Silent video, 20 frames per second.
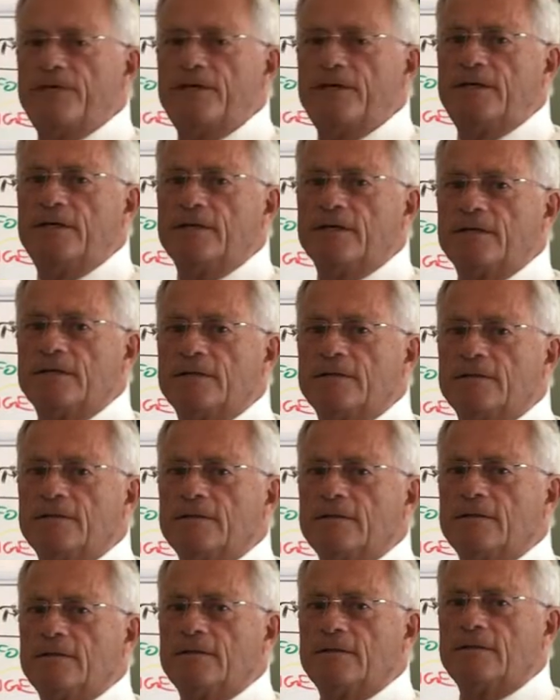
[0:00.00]
here.
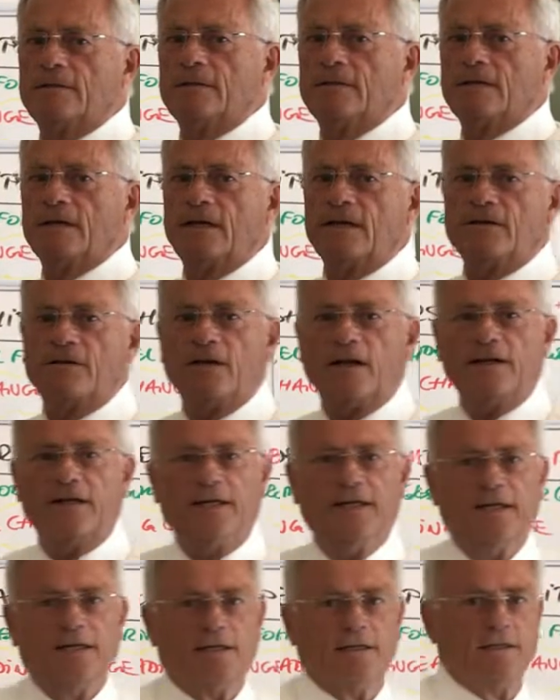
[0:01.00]
It's not
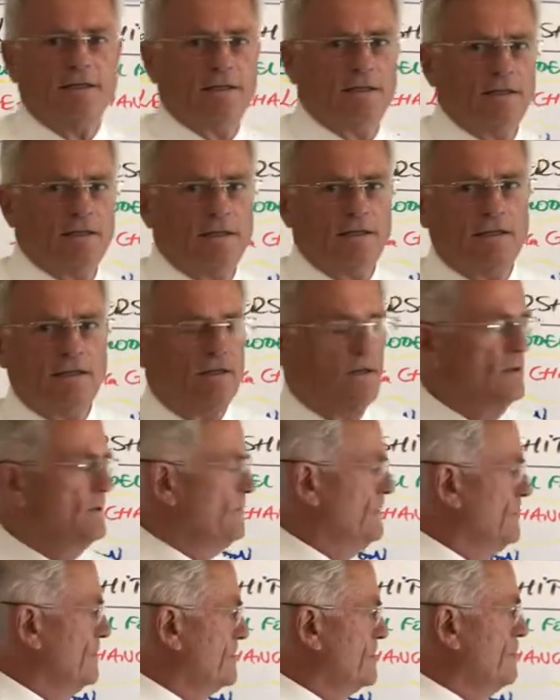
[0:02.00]
here.
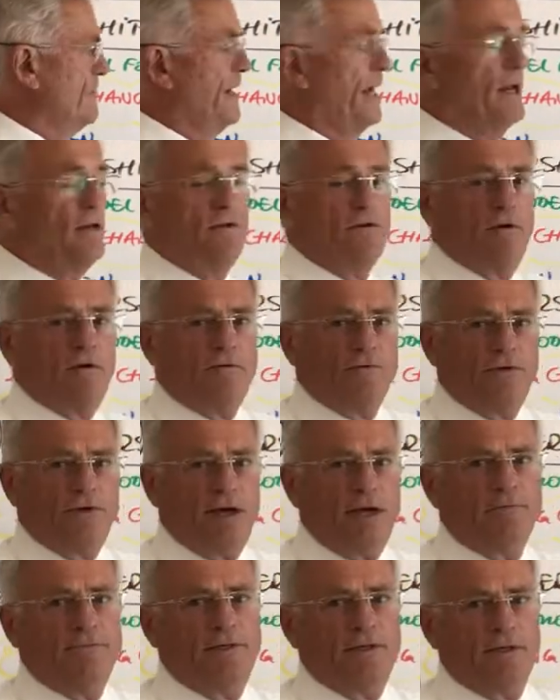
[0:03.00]
You create your own
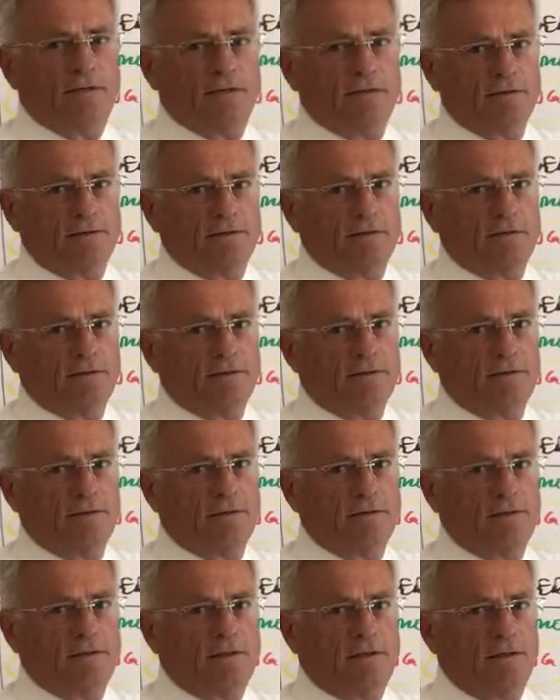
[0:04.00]
job here.
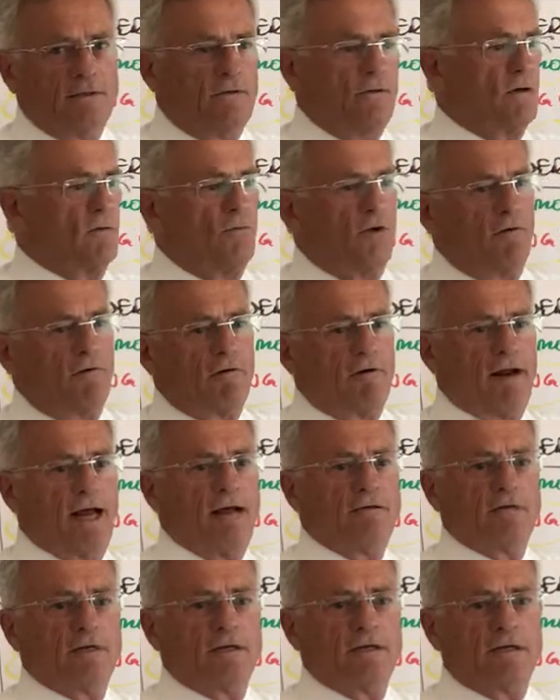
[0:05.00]
You move
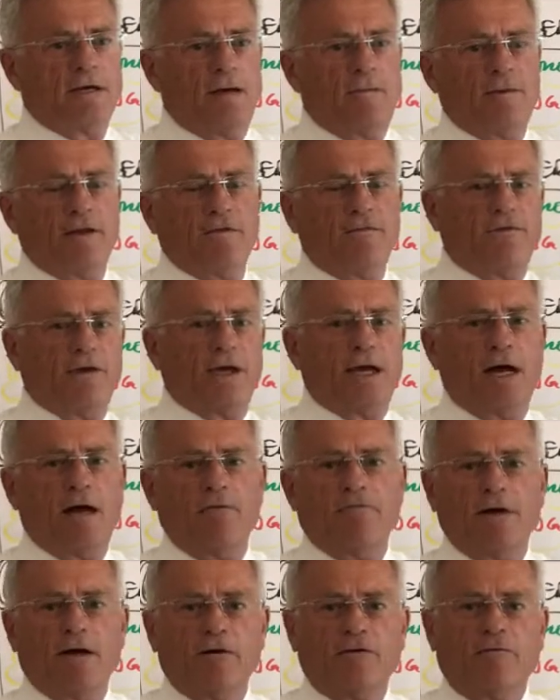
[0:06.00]
around in the company, figure
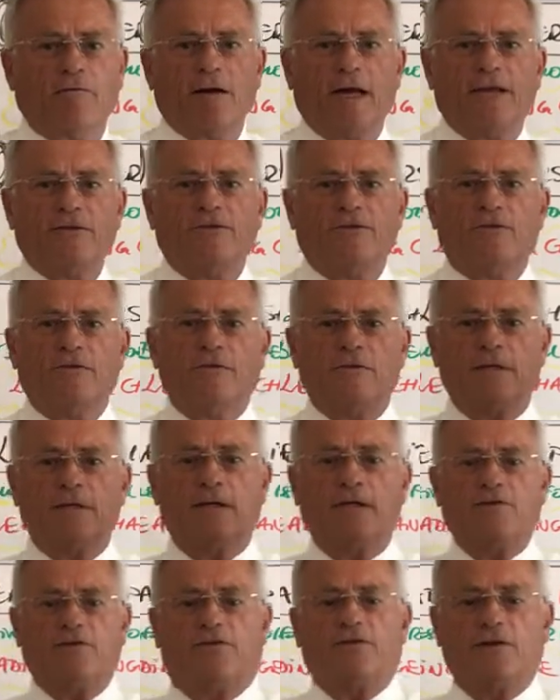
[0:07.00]
out what you like to do, and
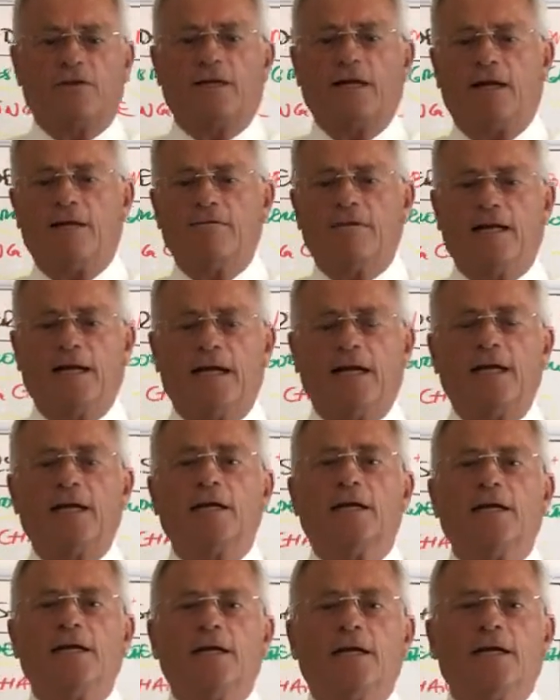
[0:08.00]
then you sit down there
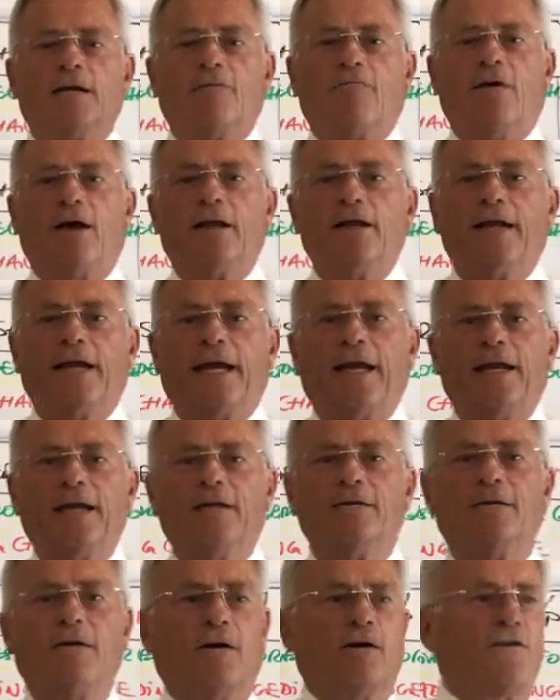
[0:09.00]
one
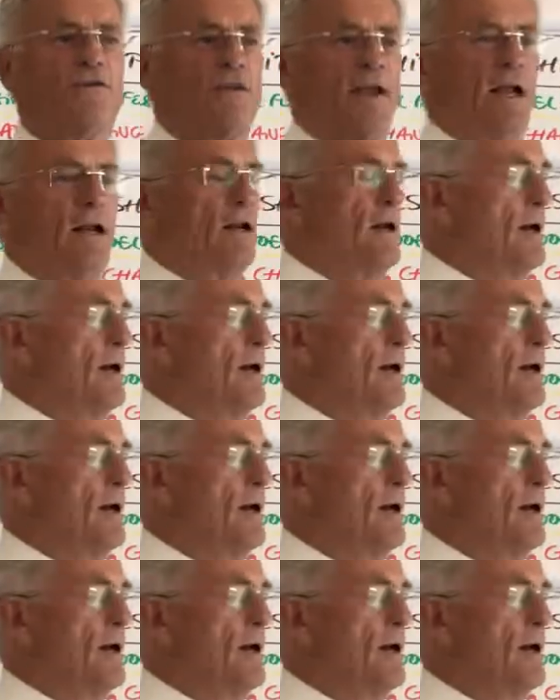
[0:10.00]
day or stand